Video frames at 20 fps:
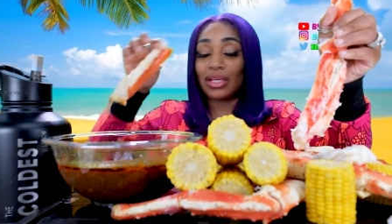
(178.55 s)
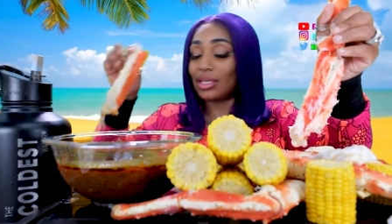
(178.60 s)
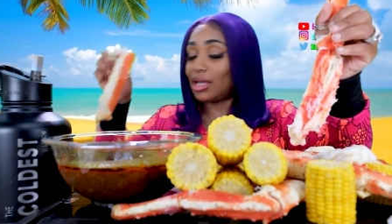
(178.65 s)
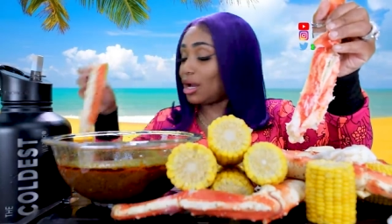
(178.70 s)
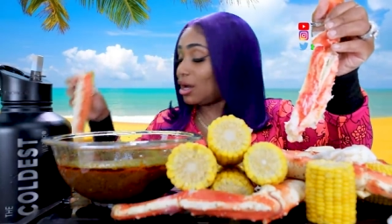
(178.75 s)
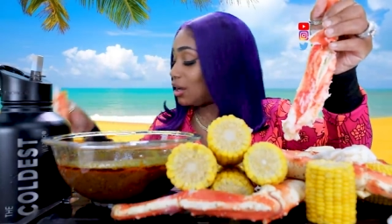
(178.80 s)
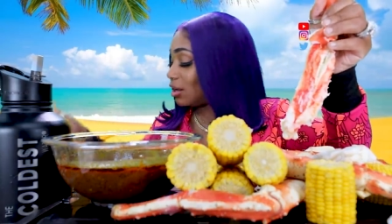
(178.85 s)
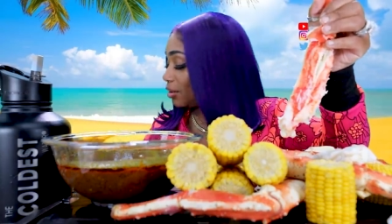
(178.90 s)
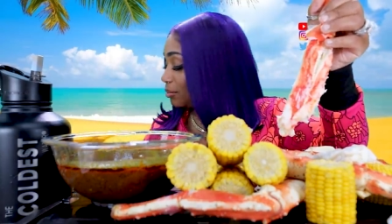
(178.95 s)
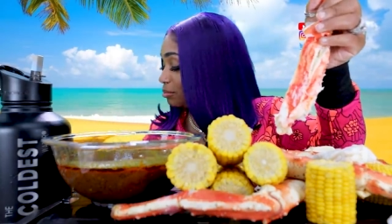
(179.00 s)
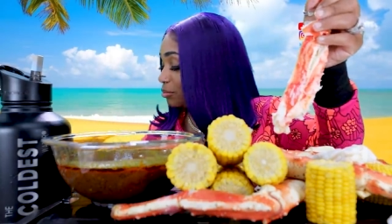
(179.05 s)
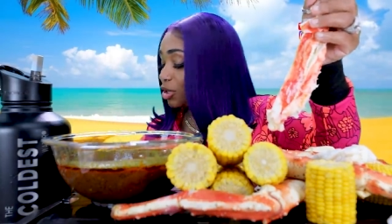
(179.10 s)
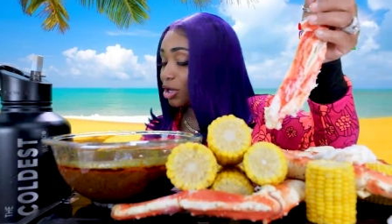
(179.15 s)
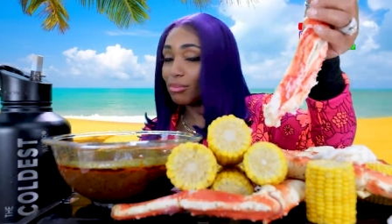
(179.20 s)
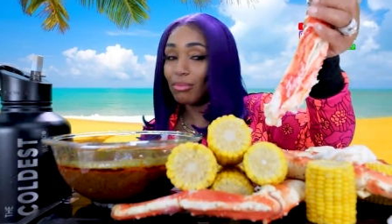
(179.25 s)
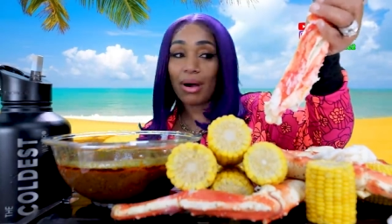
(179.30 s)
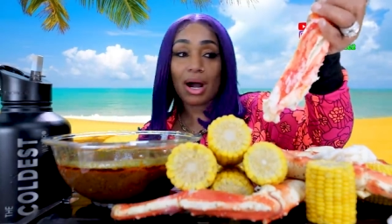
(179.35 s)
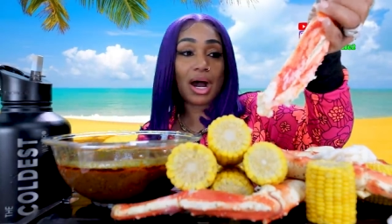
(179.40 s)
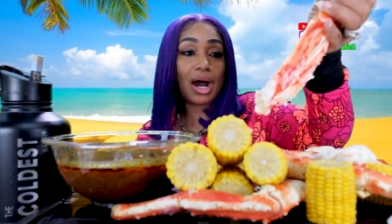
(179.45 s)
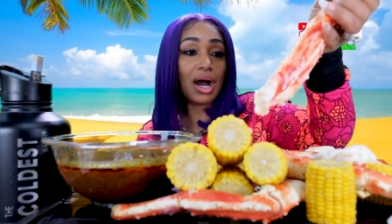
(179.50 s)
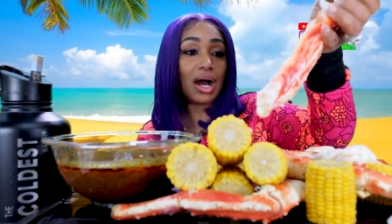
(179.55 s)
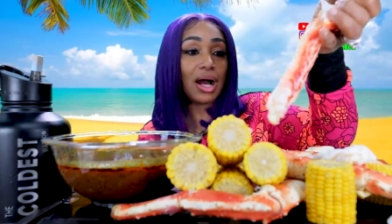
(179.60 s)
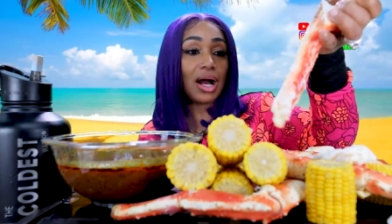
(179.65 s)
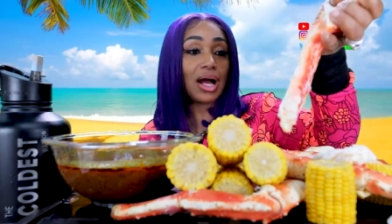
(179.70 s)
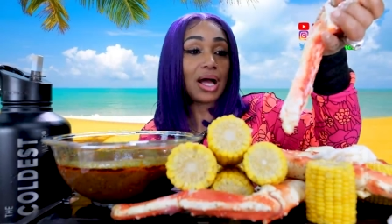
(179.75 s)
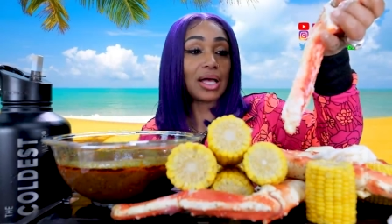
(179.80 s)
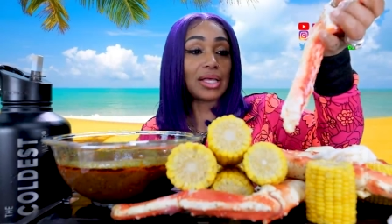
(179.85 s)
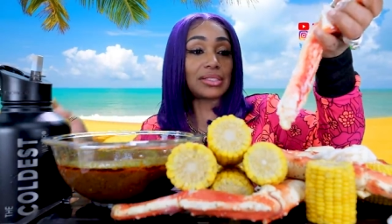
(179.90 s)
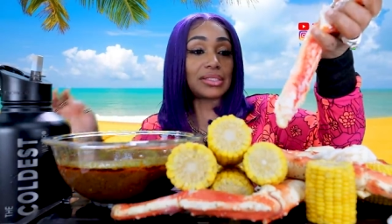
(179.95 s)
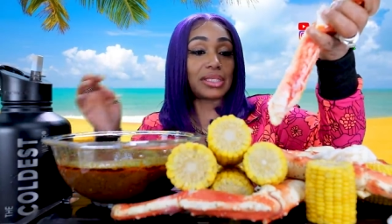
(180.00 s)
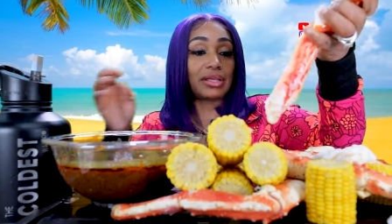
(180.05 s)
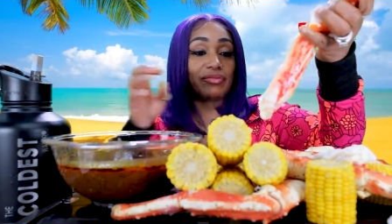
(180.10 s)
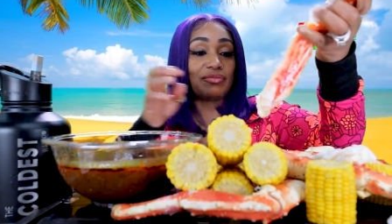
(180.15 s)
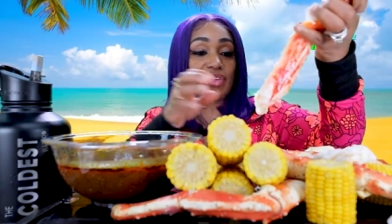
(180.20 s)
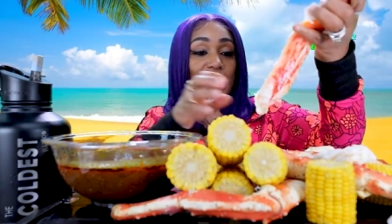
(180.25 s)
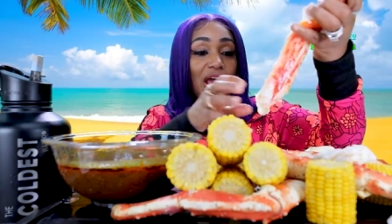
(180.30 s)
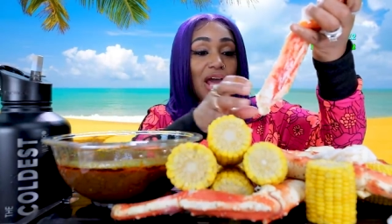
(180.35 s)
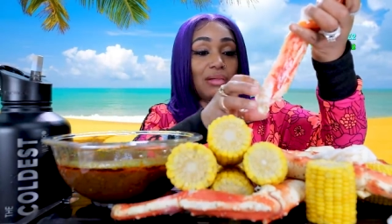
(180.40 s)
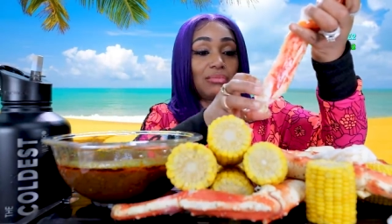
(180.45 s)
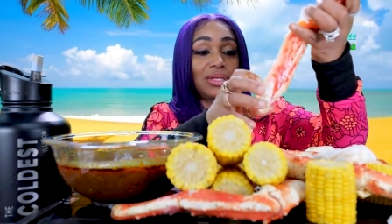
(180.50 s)
y'all. Mukbangs and
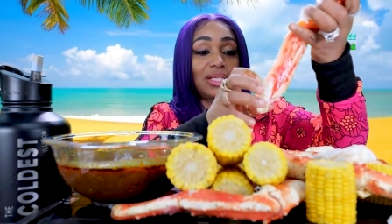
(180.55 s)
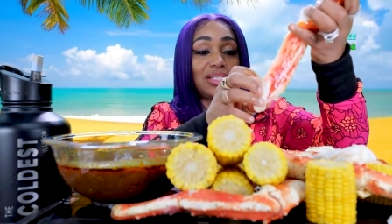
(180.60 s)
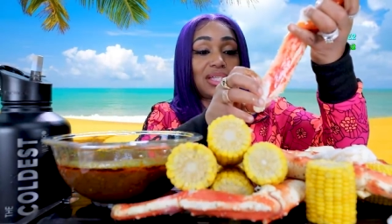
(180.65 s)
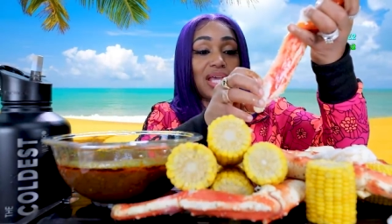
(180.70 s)
family